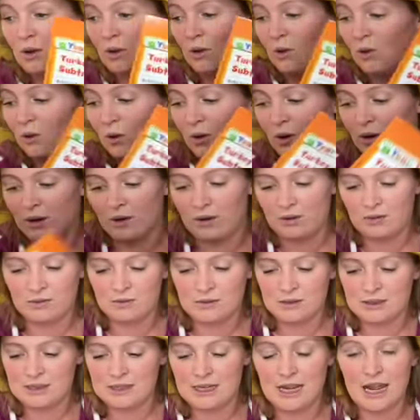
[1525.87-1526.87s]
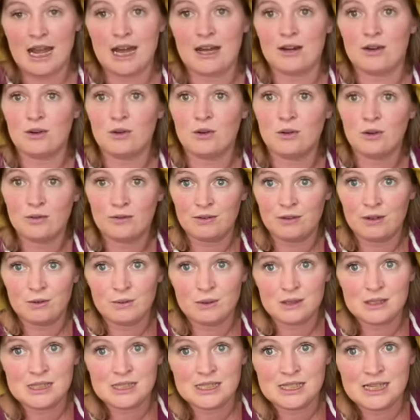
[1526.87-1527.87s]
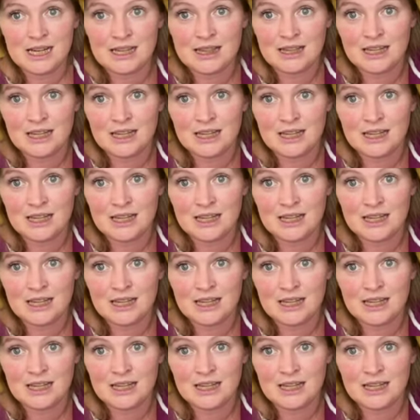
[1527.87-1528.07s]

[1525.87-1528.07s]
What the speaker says: or dad or whoever you're with today.